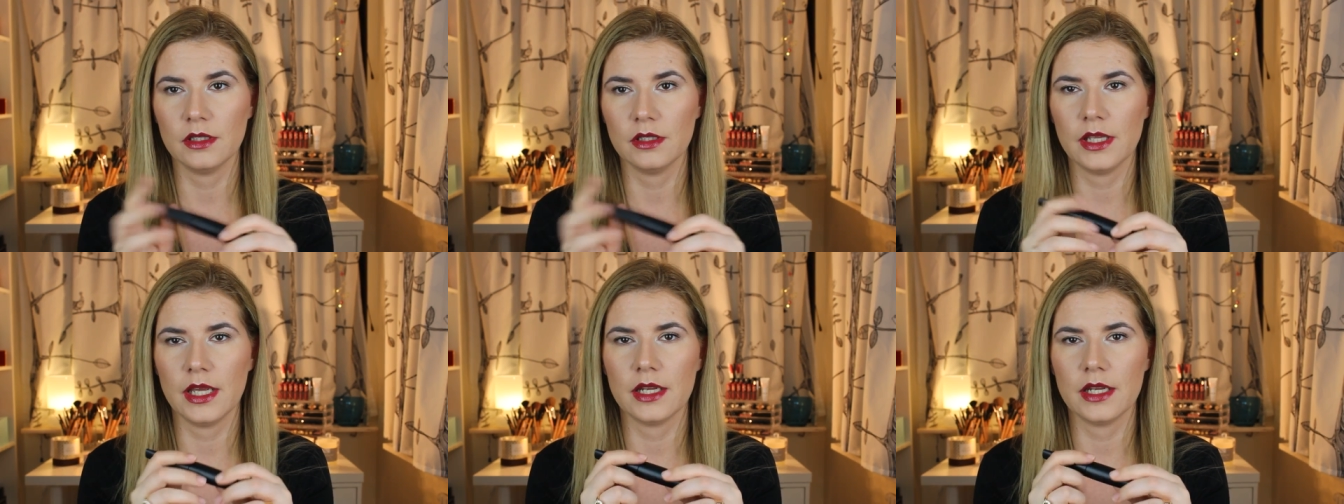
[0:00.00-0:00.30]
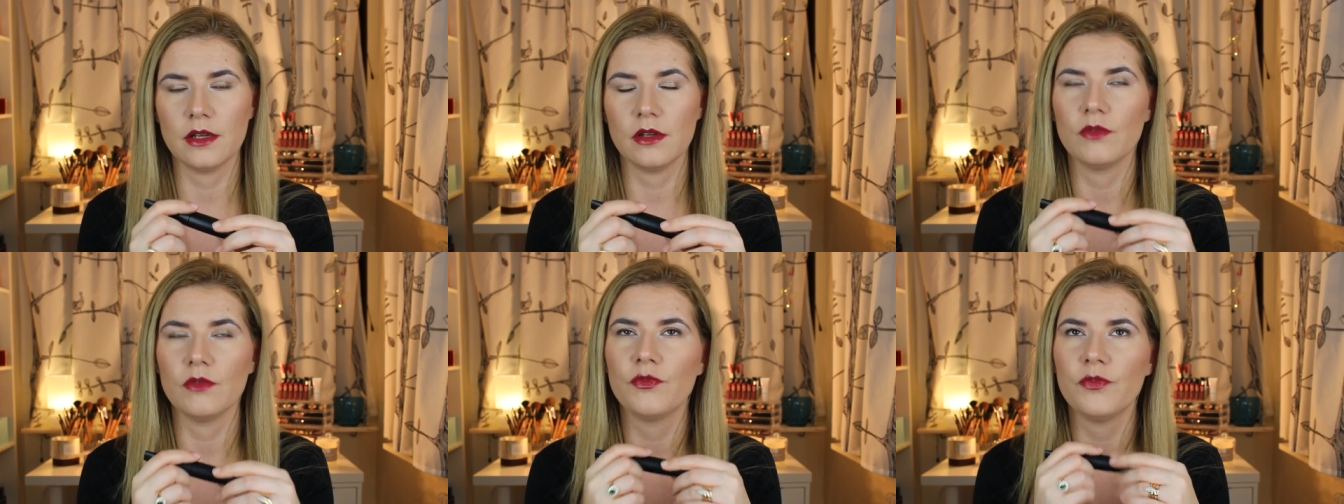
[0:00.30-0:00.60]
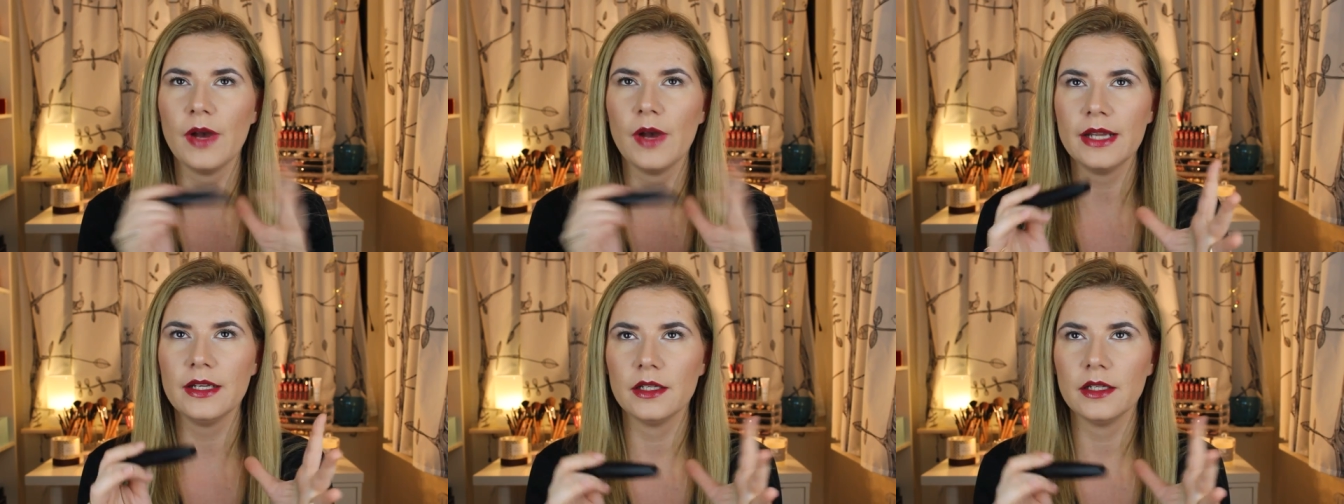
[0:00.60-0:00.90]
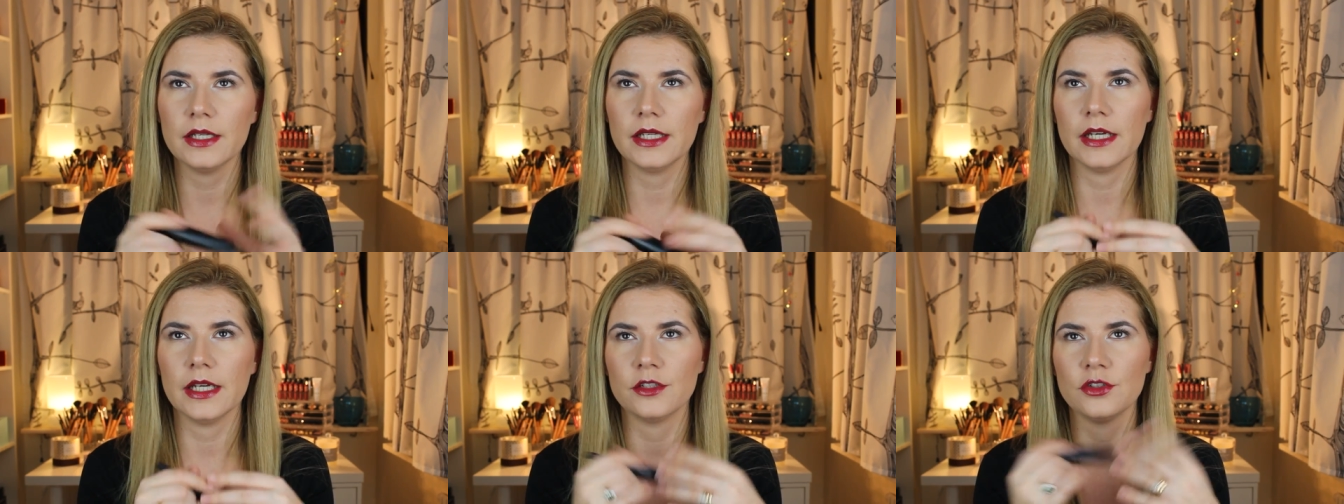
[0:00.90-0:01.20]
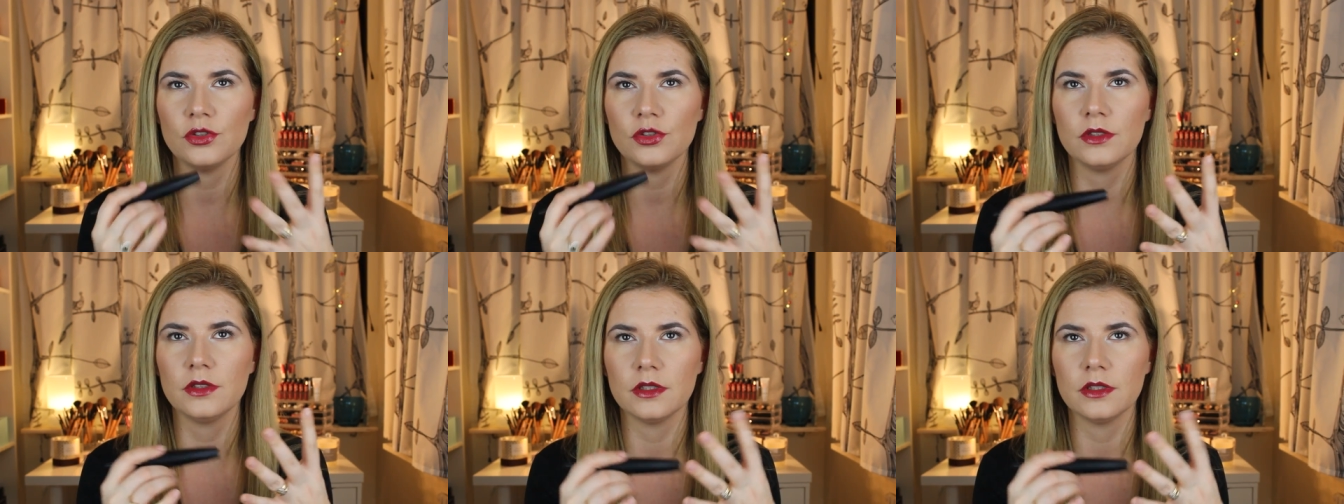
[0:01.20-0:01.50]
that finally I
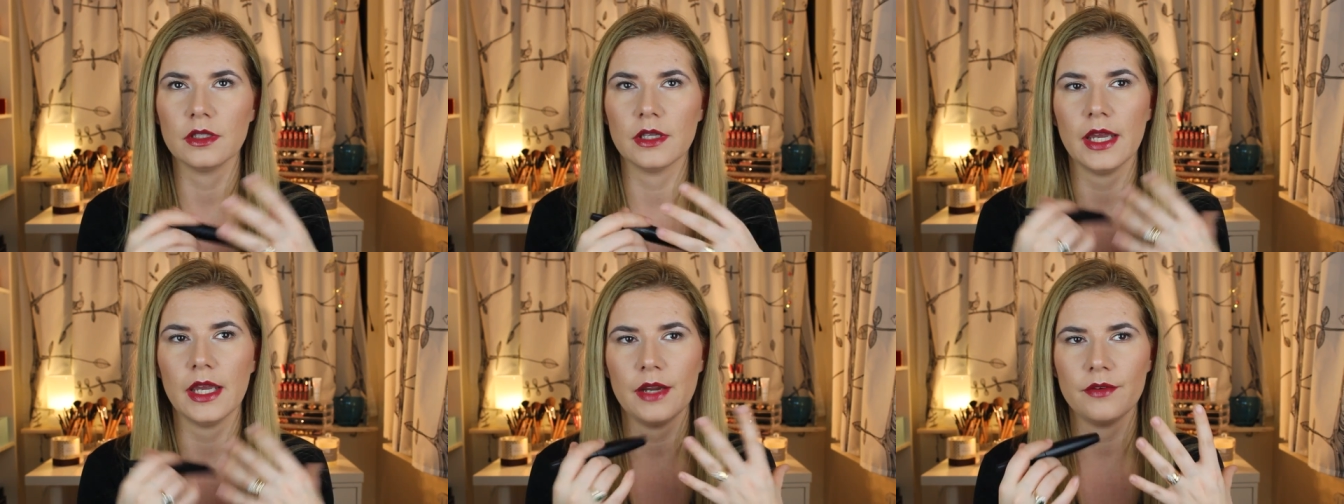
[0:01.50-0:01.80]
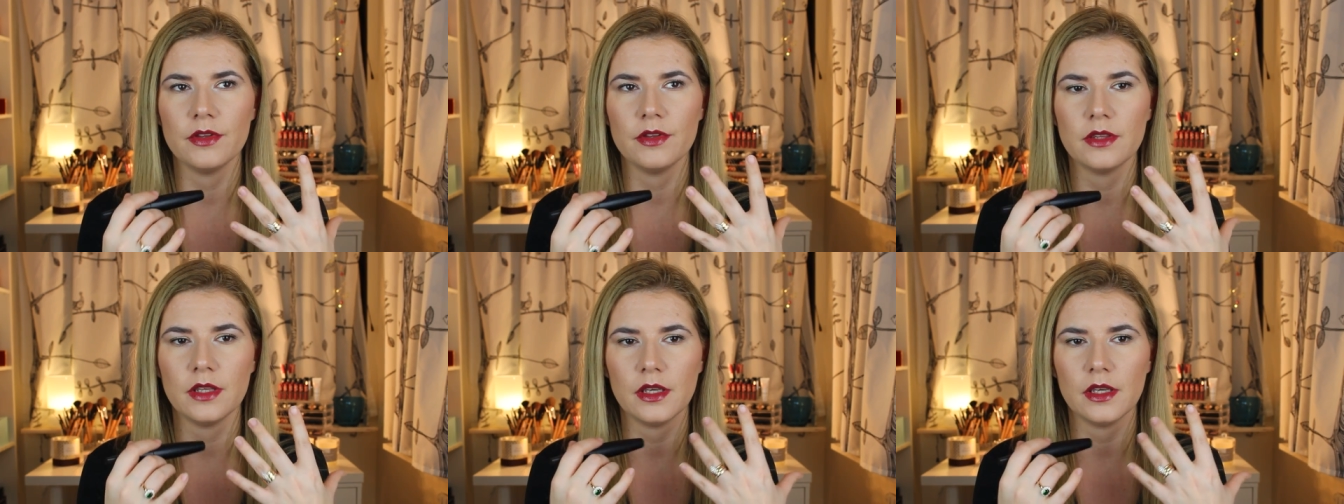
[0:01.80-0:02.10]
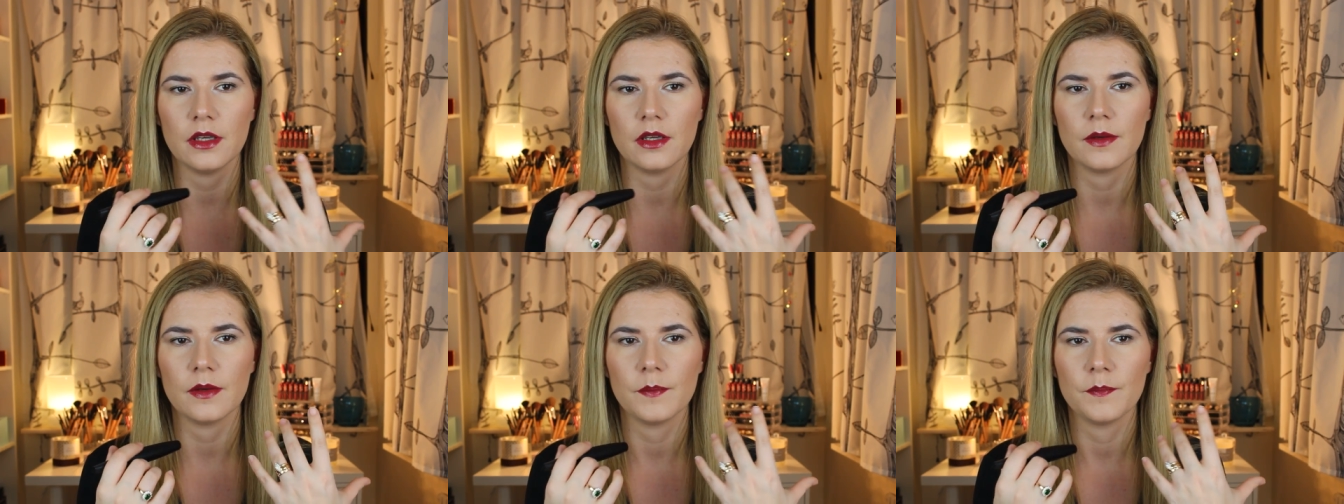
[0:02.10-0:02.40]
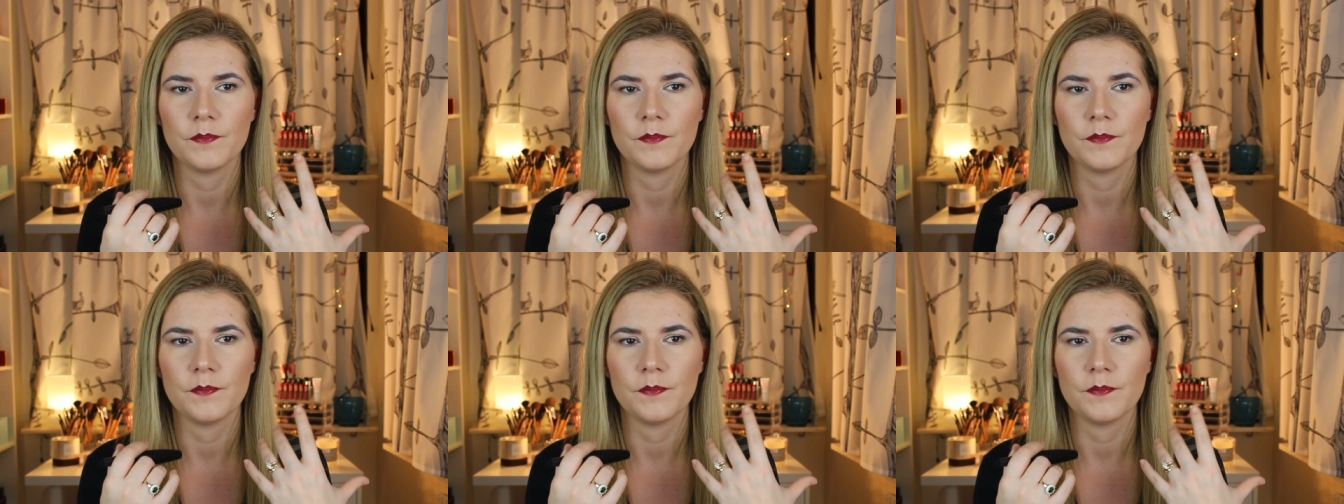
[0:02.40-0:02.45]
took everything